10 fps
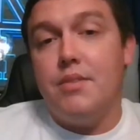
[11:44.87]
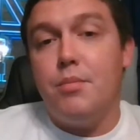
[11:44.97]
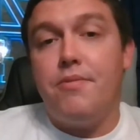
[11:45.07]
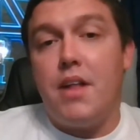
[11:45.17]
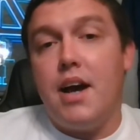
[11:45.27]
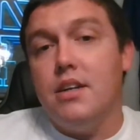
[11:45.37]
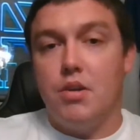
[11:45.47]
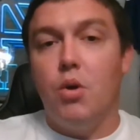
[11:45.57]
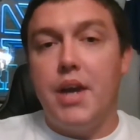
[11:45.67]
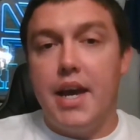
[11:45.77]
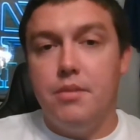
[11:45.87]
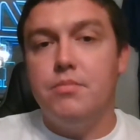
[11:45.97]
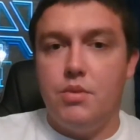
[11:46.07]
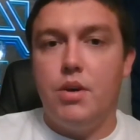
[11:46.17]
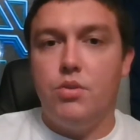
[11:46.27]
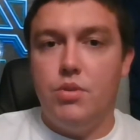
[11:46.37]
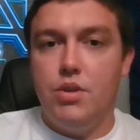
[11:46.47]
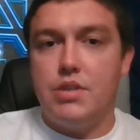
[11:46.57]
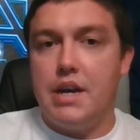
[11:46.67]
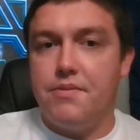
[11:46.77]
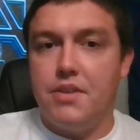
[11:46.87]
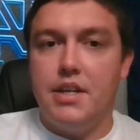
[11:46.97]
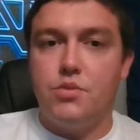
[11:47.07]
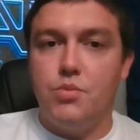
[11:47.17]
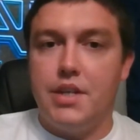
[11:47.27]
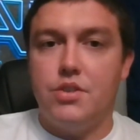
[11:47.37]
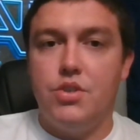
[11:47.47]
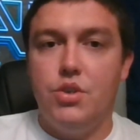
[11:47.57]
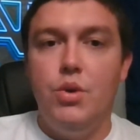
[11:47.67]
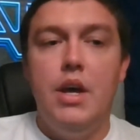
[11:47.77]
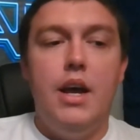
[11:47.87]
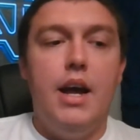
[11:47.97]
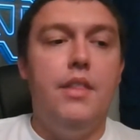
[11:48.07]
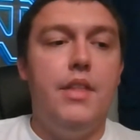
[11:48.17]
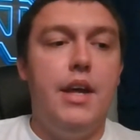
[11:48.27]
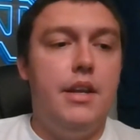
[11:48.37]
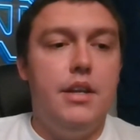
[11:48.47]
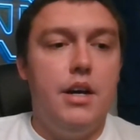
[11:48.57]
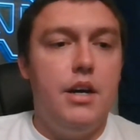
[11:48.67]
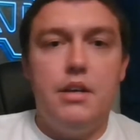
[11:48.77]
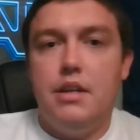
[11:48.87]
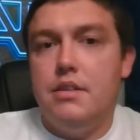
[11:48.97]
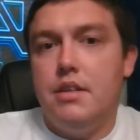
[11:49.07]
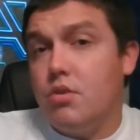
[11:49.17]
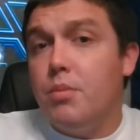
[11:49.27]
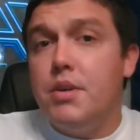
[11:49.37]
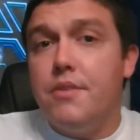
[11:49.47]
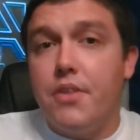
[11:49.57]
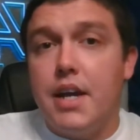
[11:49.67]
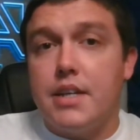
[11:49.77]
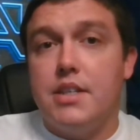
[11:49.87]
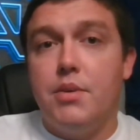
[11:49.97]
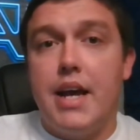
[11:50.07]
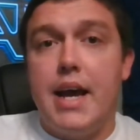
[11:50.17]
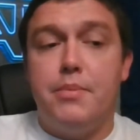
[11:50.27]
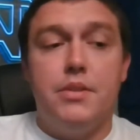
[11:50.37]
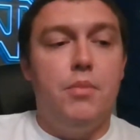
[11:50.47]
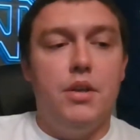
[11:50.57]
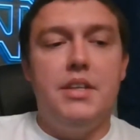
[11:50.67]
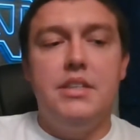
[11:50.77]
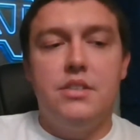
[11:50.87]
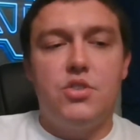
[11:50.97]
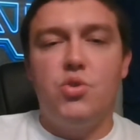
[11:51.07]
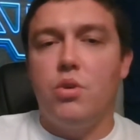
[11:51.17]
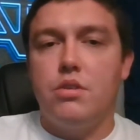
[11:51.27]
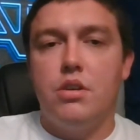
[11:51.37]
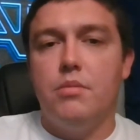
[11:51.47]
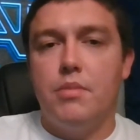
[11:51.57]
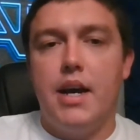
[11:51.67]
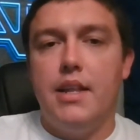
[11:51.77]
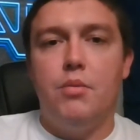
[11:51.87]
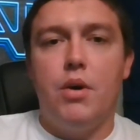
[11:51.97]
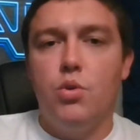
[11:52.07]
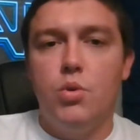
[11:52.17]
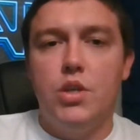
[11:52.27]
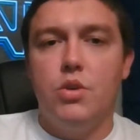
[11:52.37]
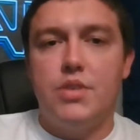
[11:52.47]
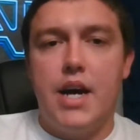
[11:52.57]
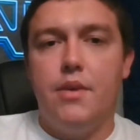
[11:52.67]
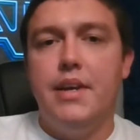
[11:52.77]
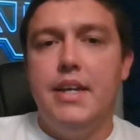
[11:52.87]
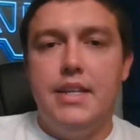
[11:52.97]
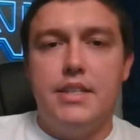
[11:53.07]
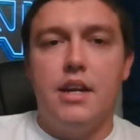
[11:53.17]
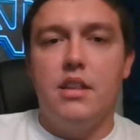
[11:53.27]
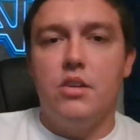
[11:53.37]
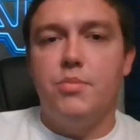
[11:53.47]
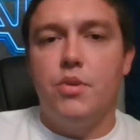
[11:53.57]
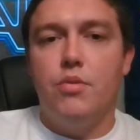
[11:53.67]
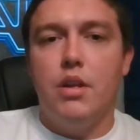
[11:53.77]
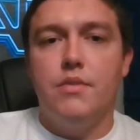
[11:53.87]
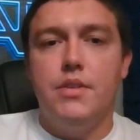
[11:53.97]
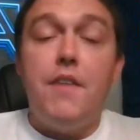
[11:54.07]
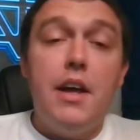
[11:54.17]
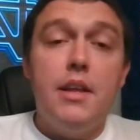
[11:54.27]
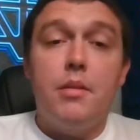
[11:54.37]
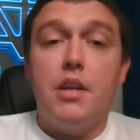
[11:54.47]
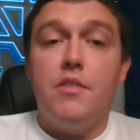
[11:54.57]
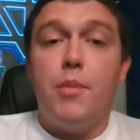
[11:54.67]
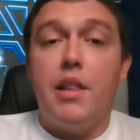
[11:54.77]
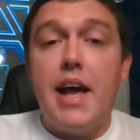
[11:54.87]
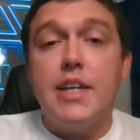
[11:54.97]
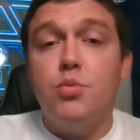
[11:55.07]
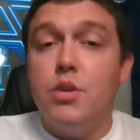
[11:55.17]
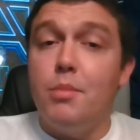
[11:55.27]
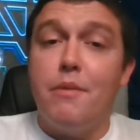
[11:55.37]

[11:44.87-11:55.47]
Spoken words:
him a flyer. Go get him while Julio's out for the next week or 2, and then and throw him in your flex. See what happens. But he's a short-term guy. While Julio's out, he's got a little bit of relevance. Finally, I'm going to give you my last one, number